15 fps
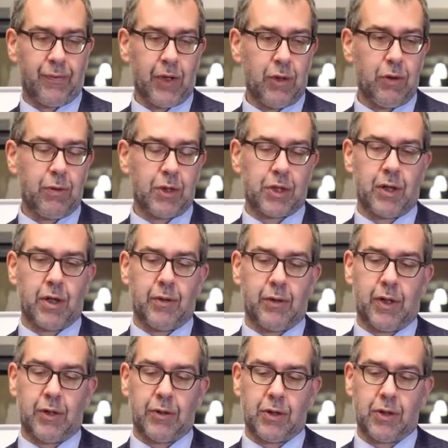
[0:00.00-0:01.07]
The EU has now
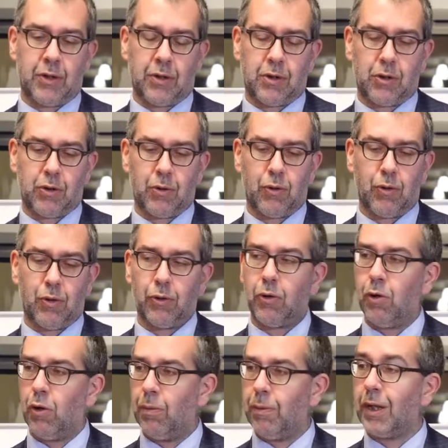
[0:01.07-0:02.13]
announced its
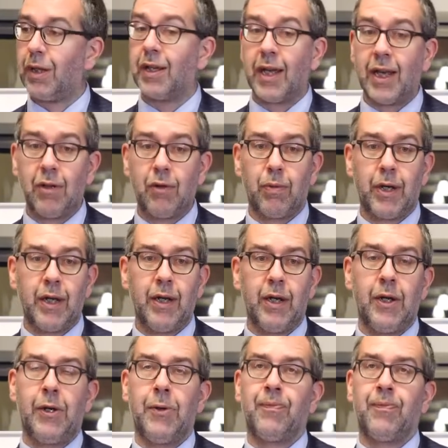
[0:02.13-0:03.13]
so-called global gateway.